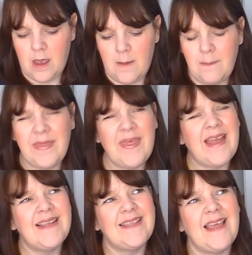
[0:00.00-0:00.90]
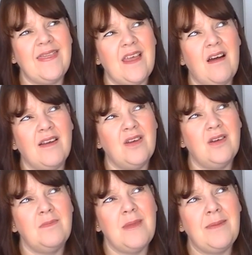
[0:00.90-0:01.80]
But then saying that, I could
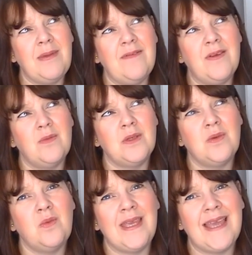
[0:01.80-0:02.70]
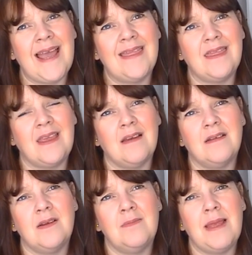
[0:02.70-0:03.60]
maybe, if it was a weekend thing, I
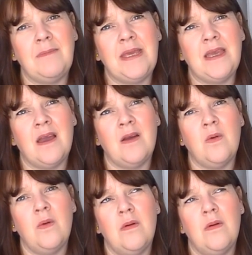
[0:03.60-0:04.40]
could maybe go